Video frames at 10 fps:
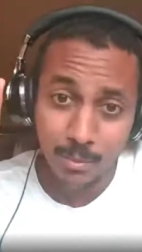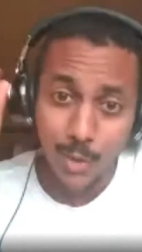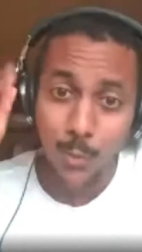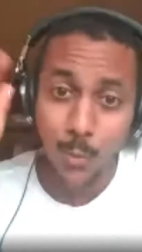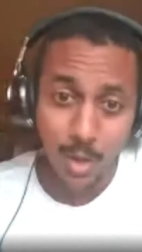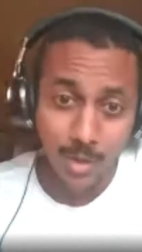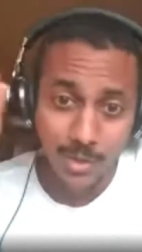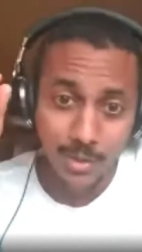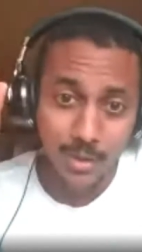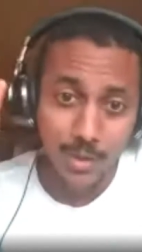who
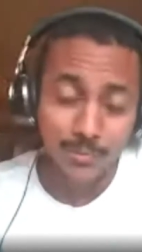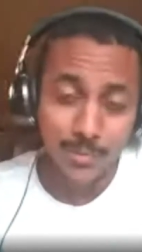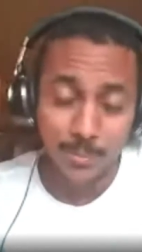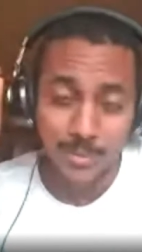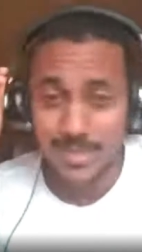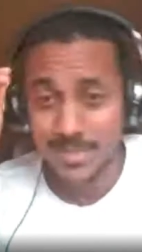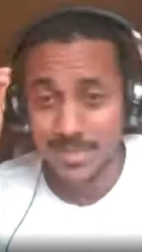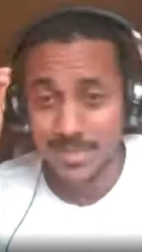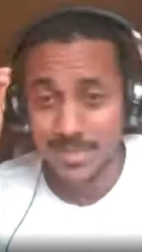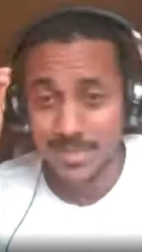wander from place to
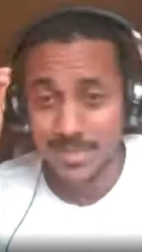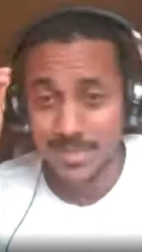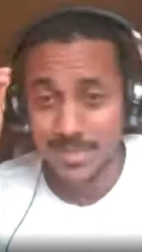place.